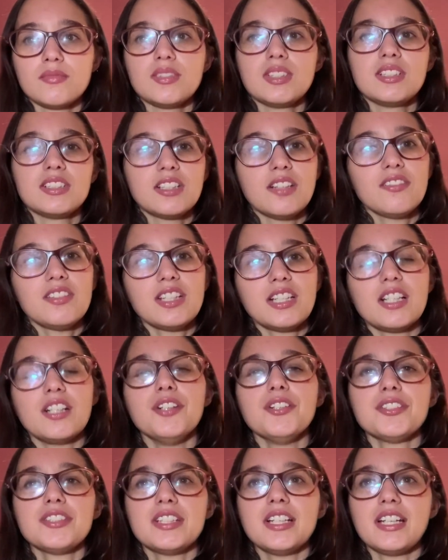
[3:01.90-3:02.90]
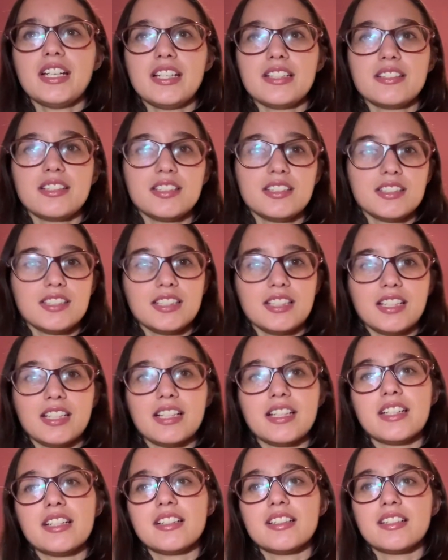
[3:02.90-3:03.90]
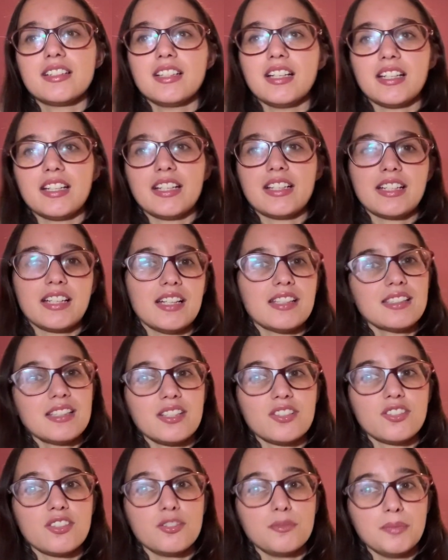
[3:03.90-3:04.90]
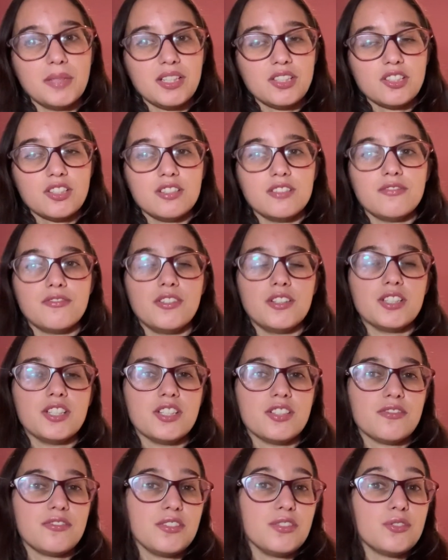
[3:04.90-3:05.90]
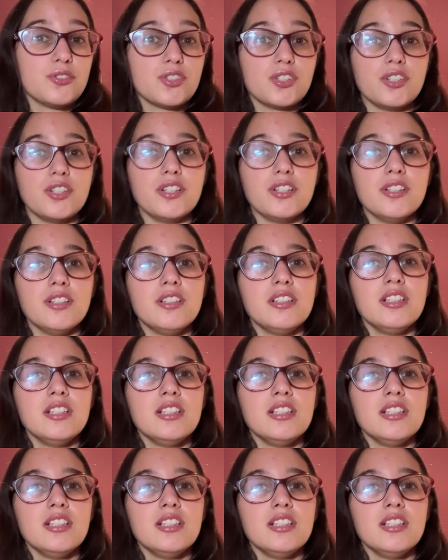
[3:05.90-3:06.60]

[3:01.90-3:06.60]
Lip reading: Something else that I did today that I guess I should mention for this Future